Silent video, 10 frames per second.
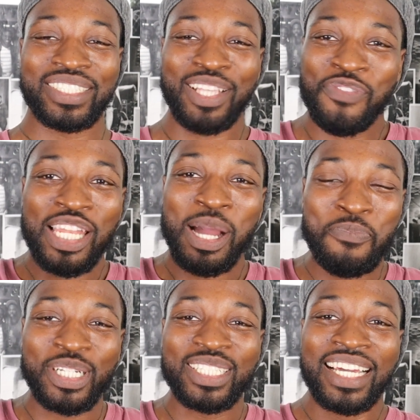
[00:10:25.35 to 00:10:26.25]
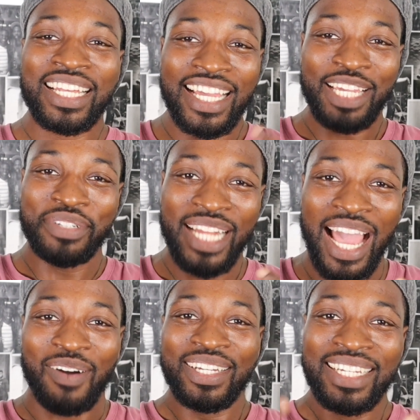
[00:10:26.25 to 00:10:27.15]
Cause I feel like I'm pretty, like even
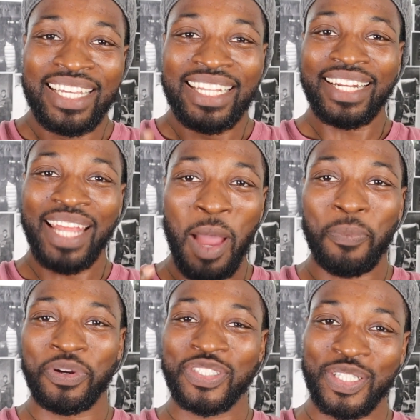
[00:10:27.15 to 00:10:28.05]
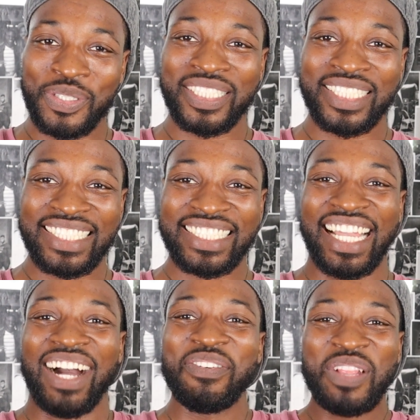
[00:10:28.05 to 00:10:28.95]
now, like now I'm pretty serious.
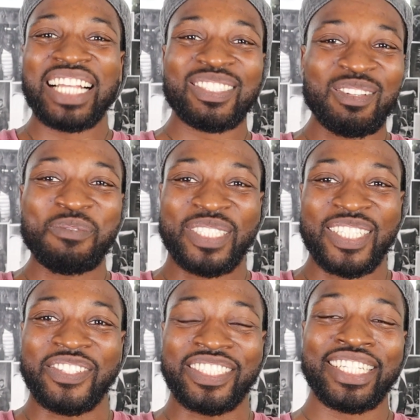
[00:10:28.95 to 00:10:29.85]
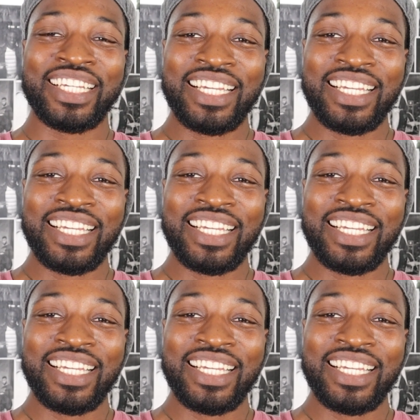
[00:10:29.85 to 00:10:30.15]
I'm like super serious.